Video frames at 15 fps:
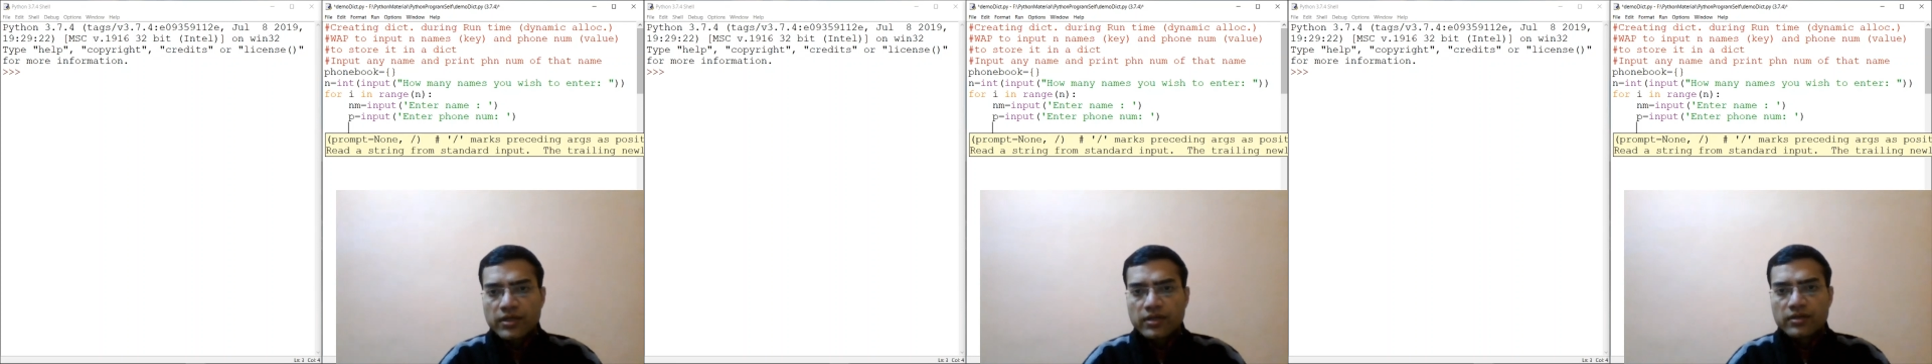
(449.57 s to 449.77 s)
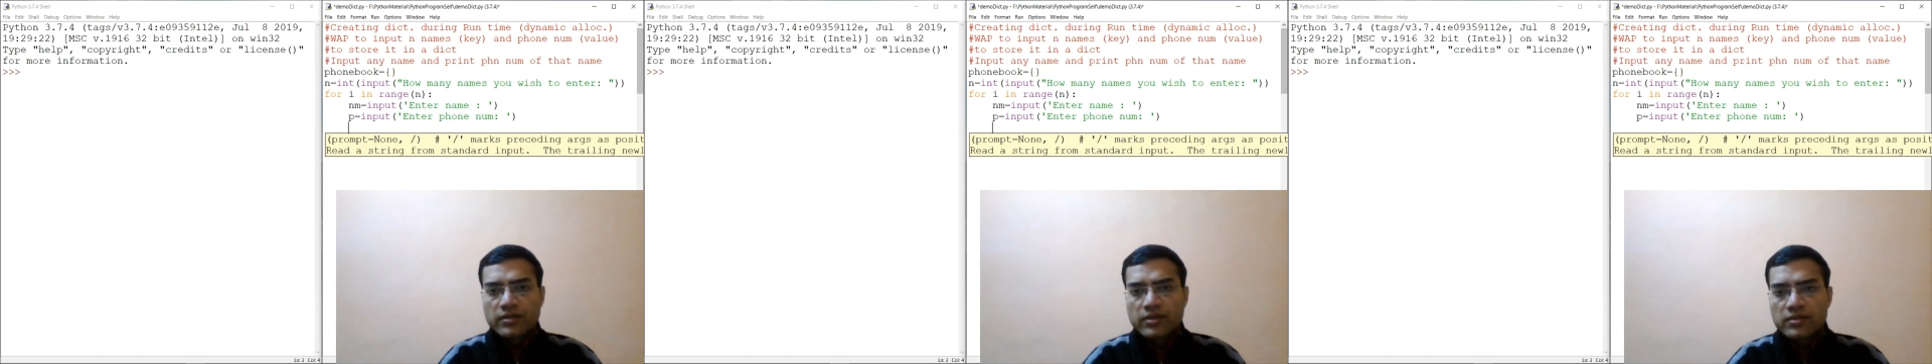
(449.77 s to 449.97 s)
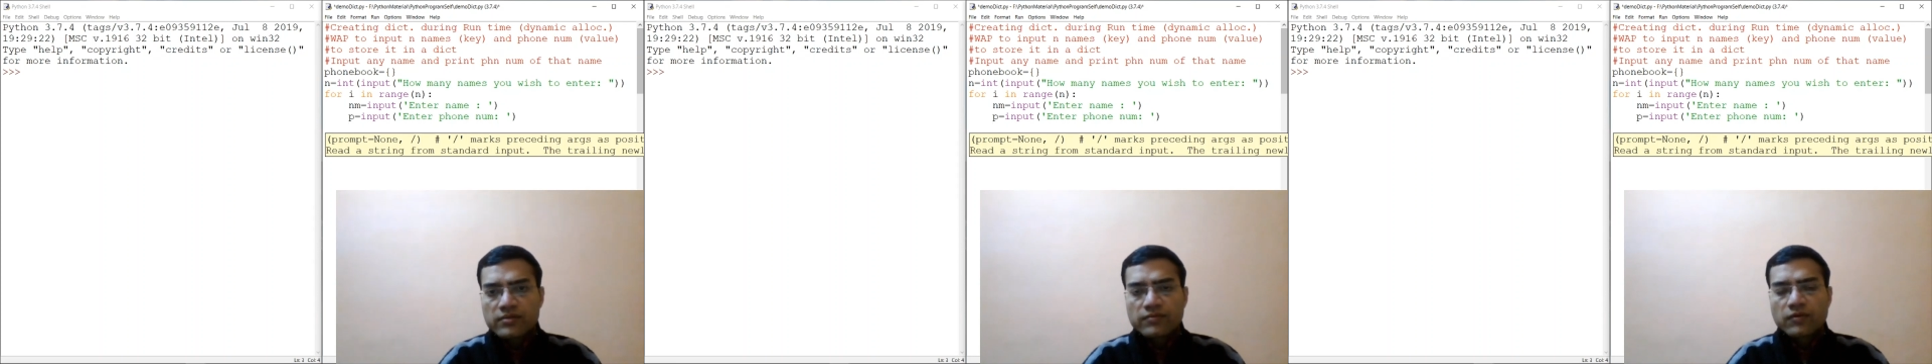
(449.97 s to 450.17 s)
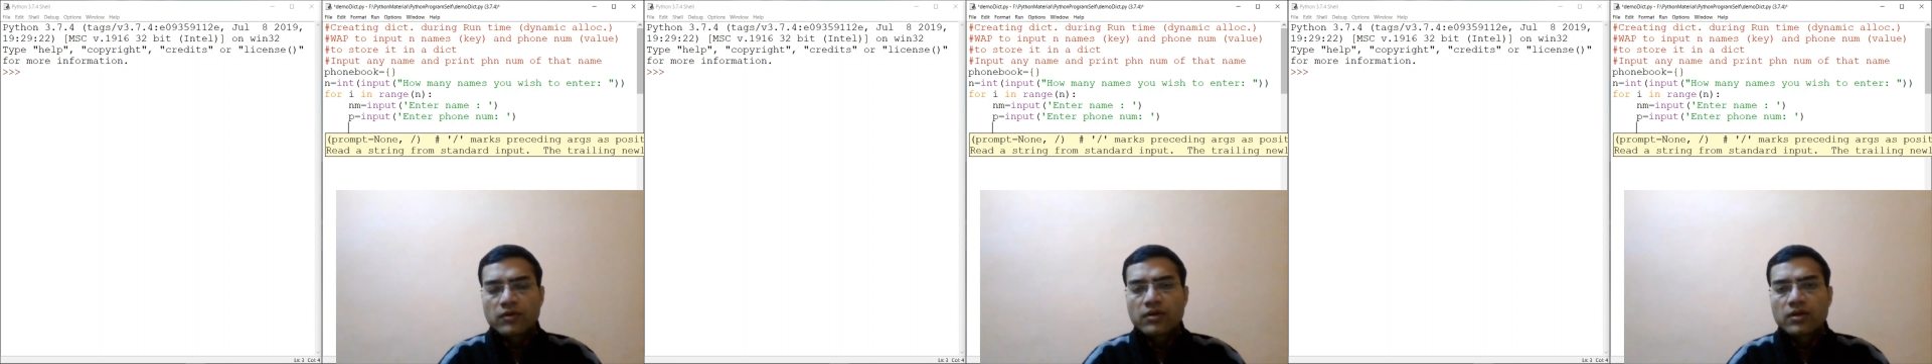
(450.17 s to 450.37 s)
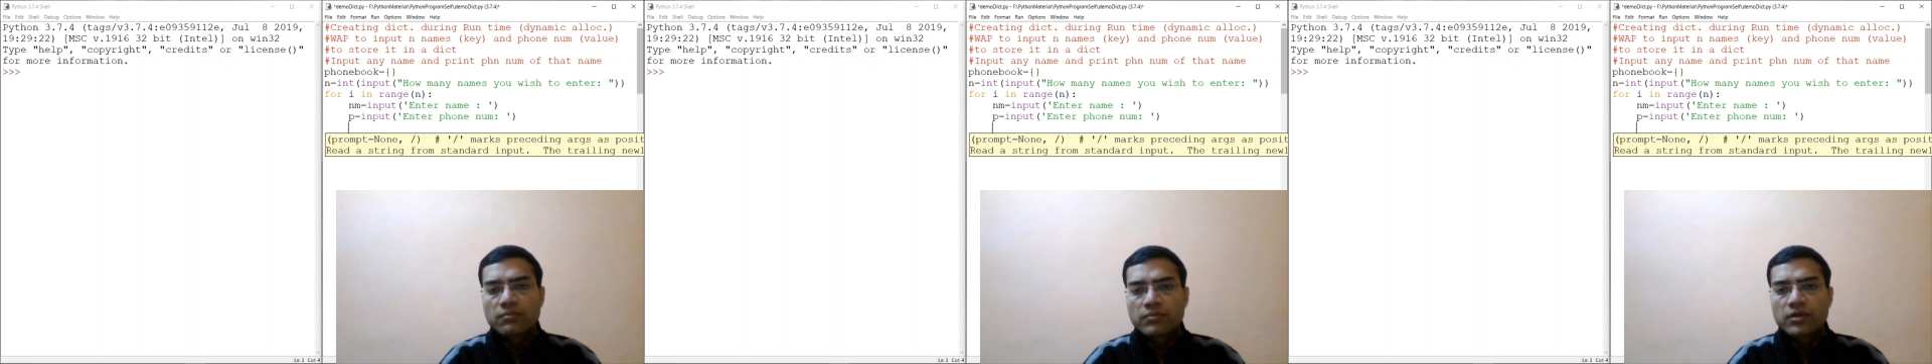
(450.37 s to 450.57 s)
and this
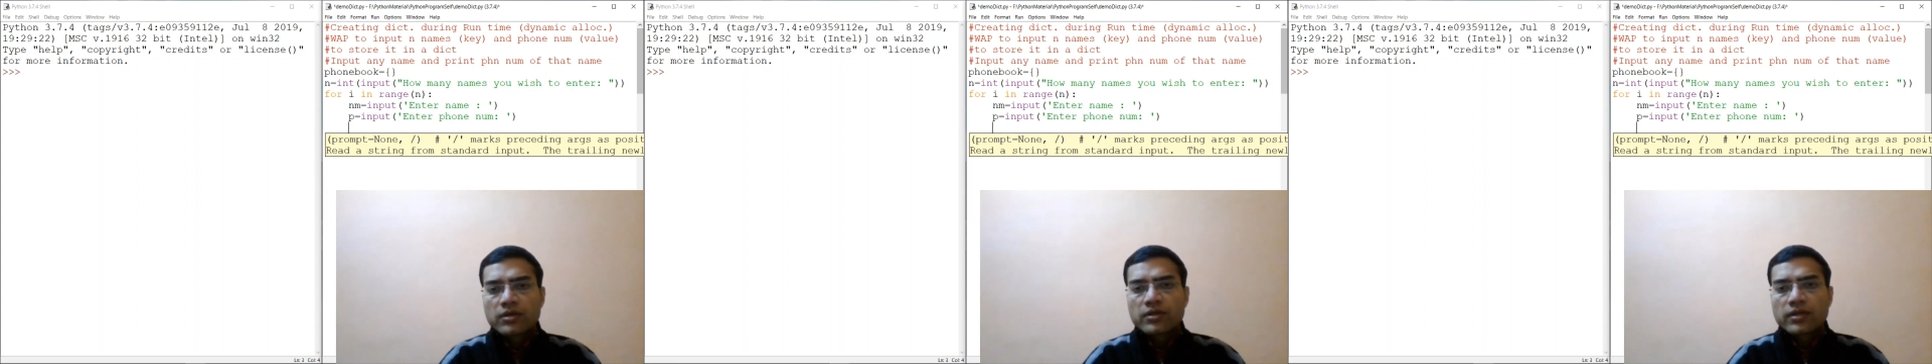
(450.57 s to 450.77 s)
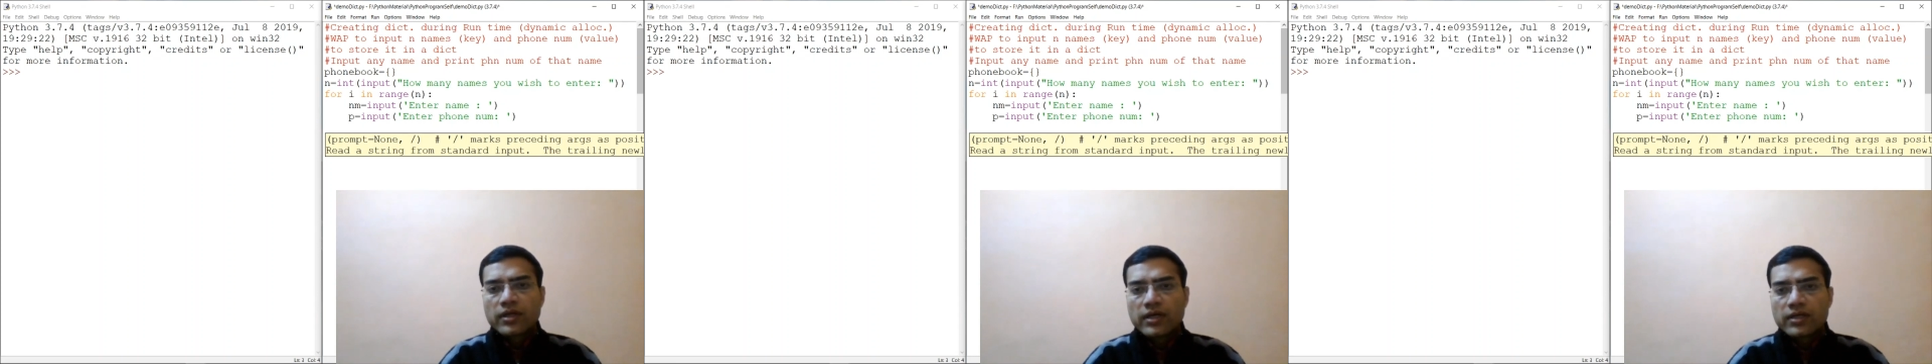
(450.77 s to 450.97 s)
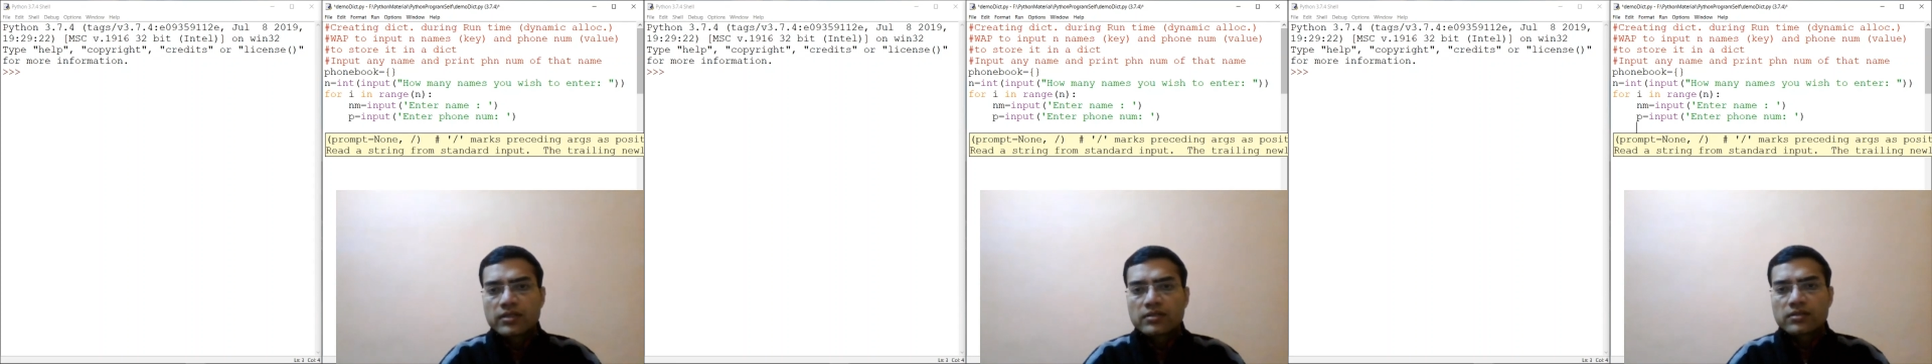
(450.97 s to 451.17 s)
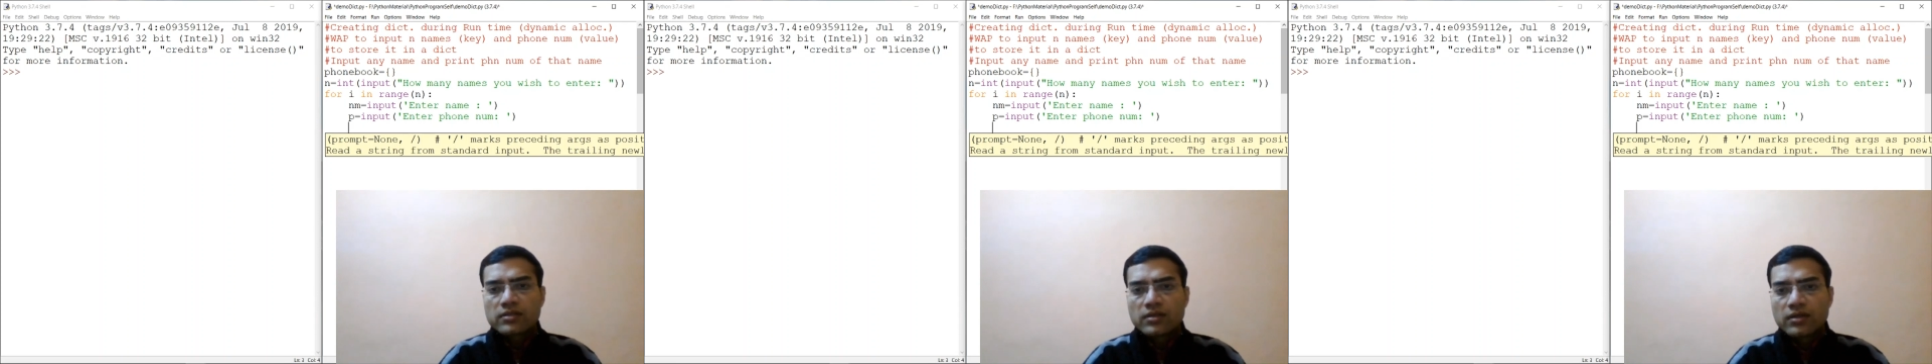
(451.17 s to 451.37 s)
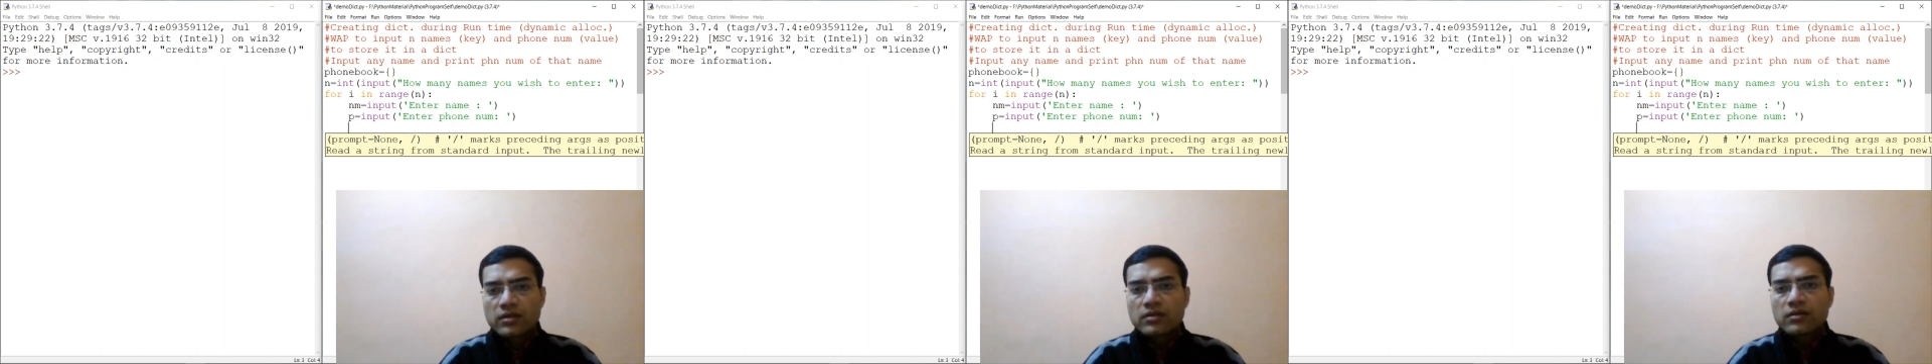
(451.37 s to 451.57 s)
phone number as
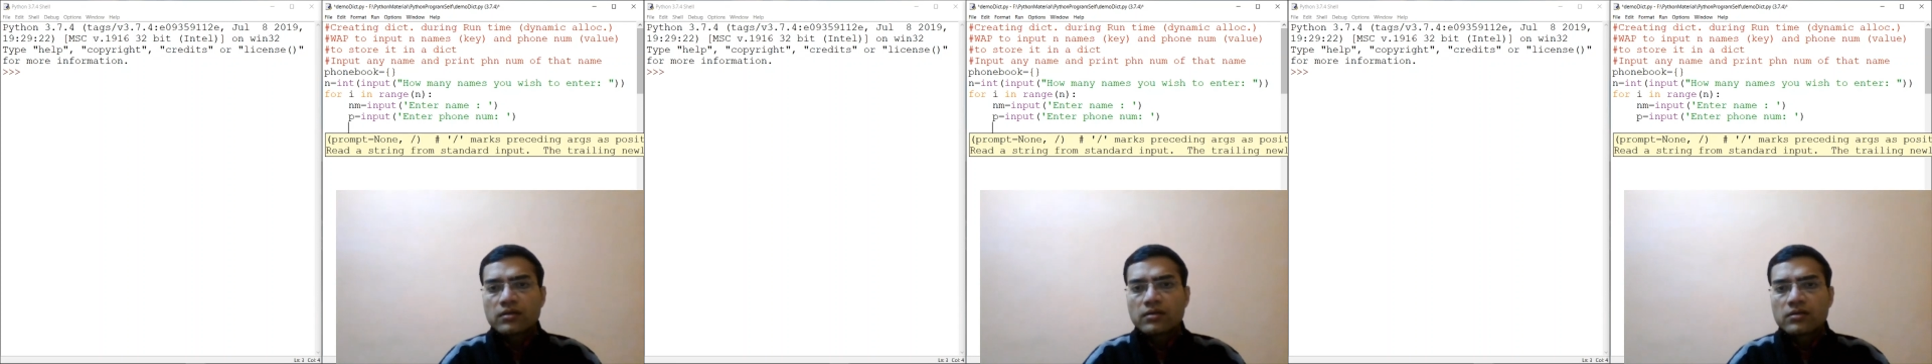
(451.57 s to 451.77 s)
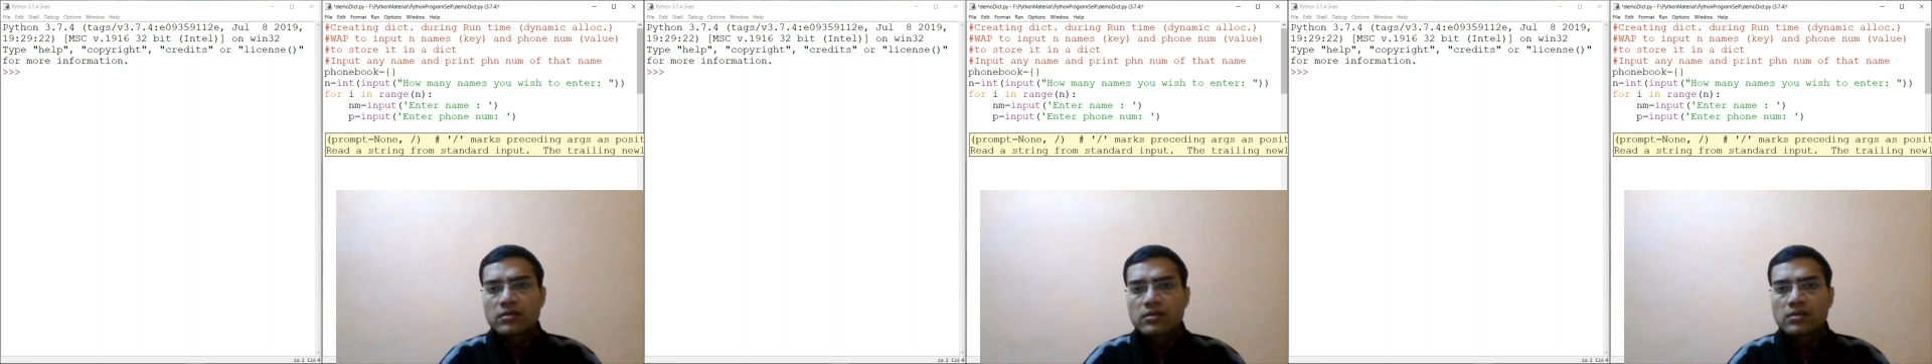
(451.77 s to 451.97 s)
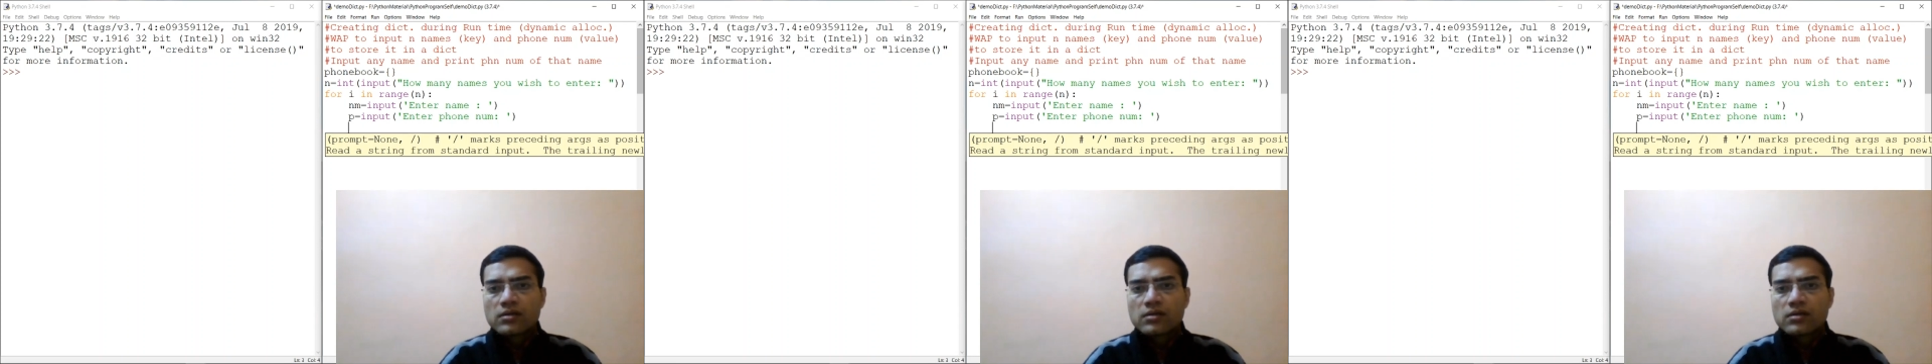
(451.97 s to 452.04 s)
a